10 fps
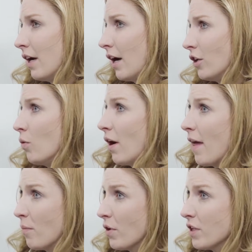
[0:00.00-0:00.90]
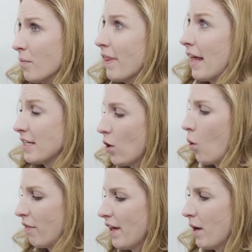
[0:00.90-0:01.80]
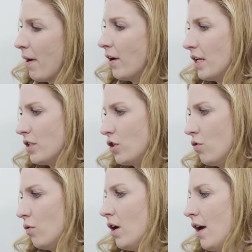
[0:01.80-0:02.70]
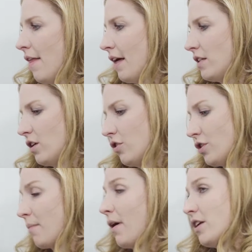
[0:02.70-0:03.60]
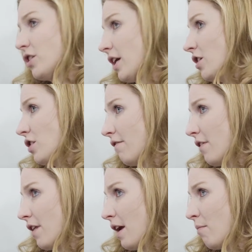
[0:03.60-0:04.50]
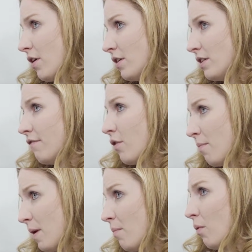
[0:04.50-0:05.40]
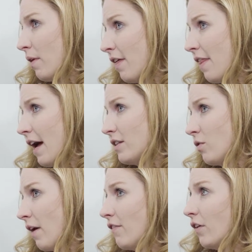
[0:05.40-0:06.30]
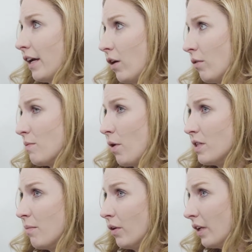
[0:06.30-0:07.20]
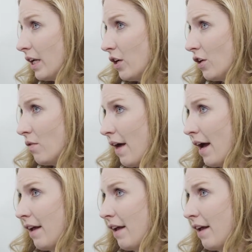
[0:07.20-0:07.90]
Yeah, you are that person. Mm-hmm. But that's the whole thing about it is you're talking about education for the neighborhoods and for the people within that. And so I feel like a responsibility to do that.